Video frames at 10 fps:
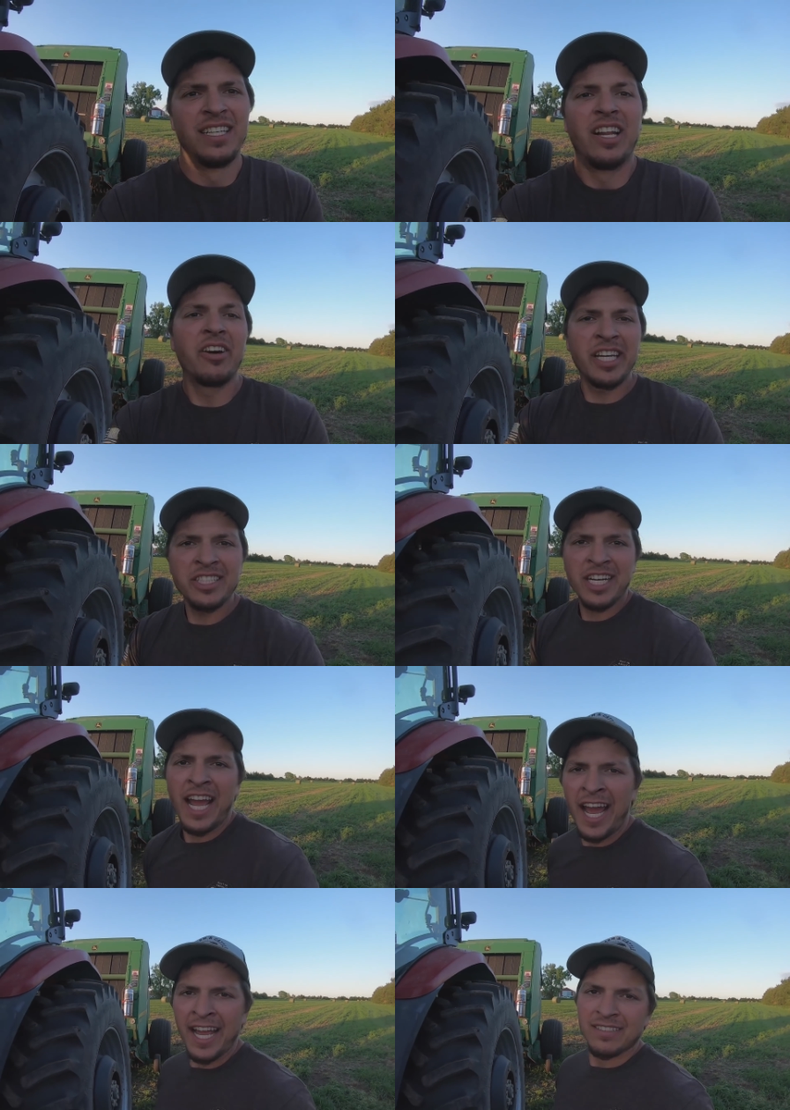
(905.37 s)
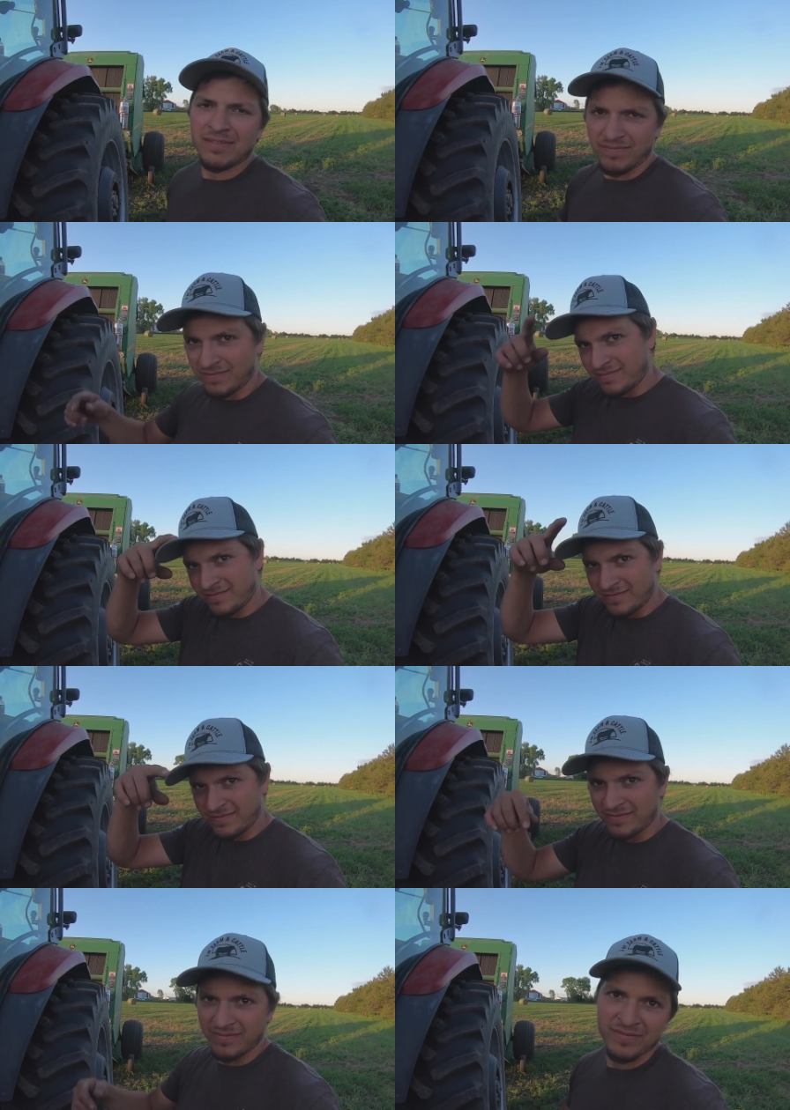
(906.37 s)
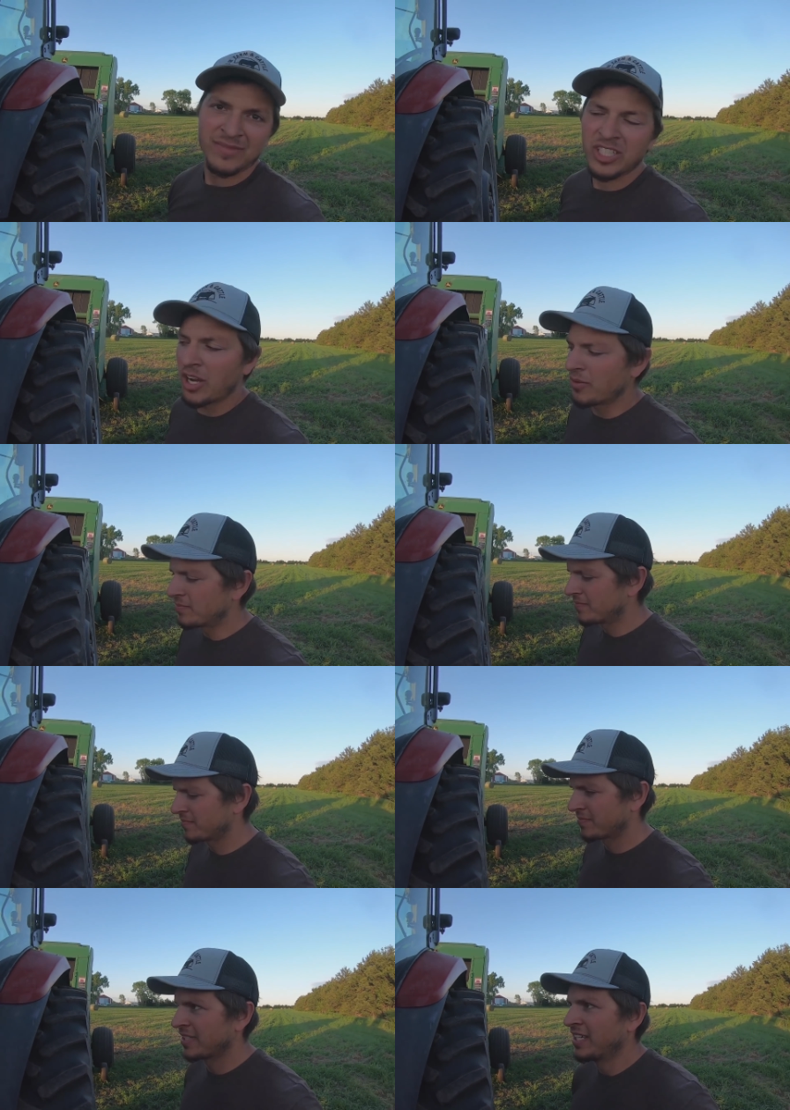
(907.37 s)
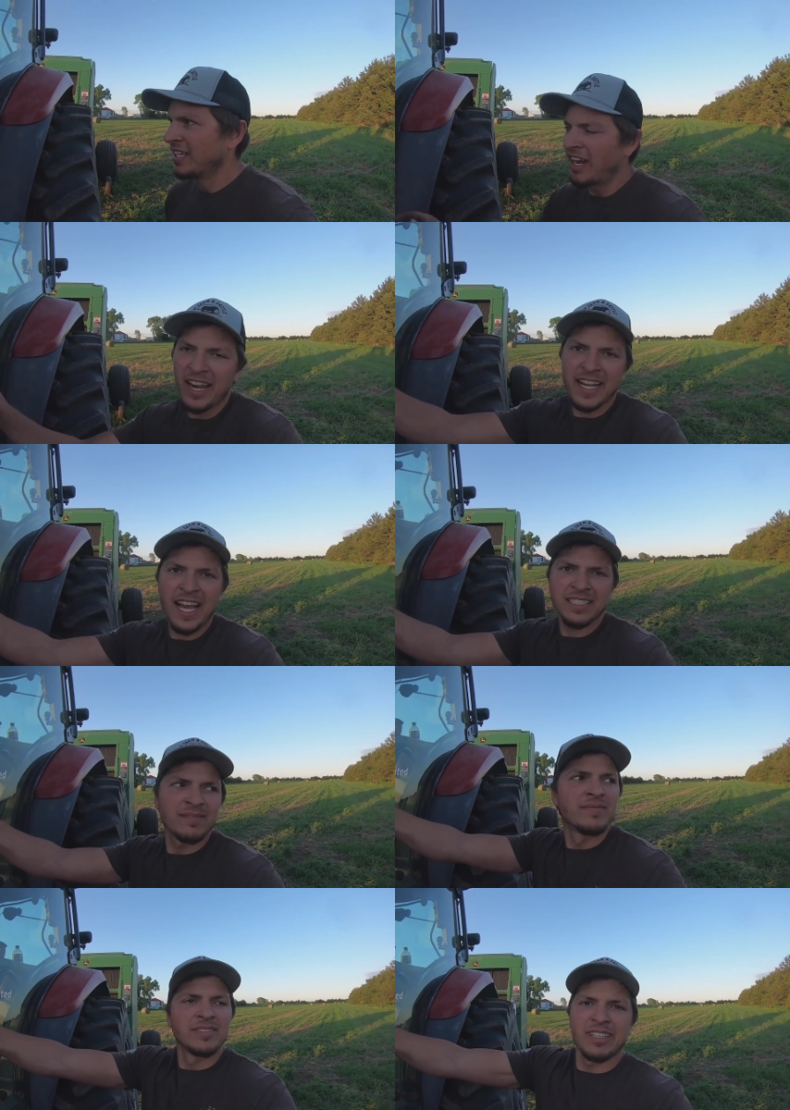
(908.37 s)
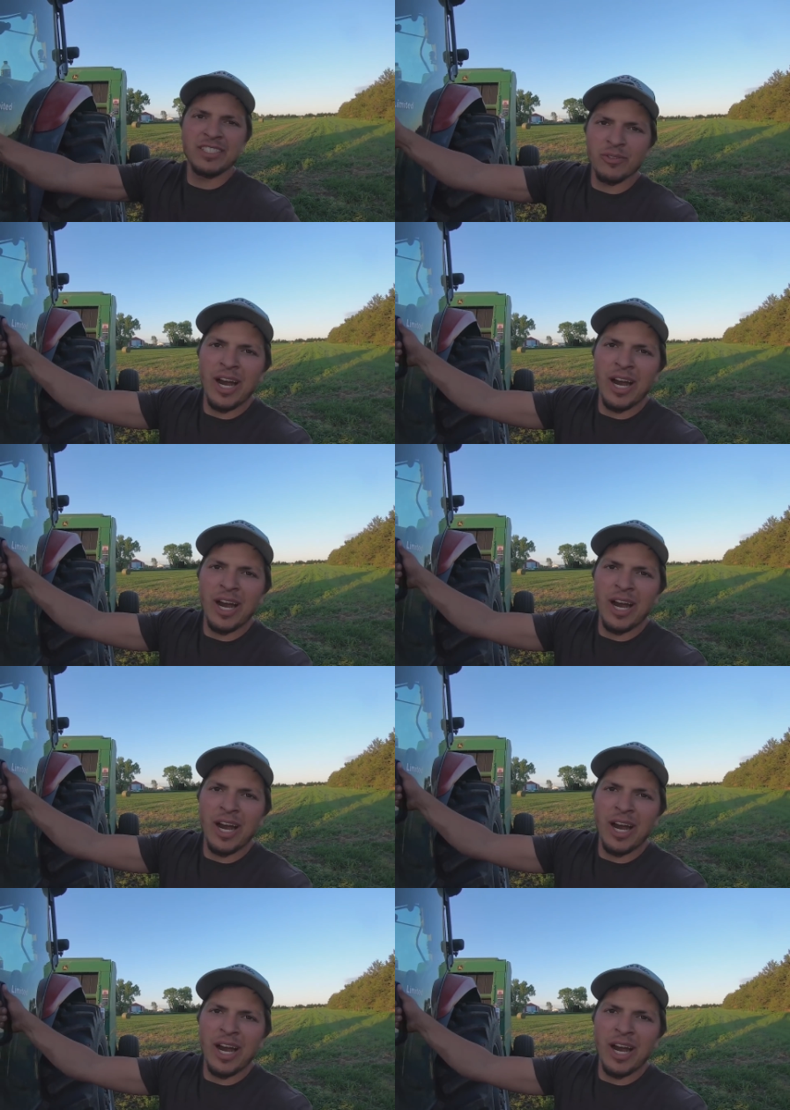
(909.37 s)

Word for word: and I'll get you a hat. So, all right guys, thanks for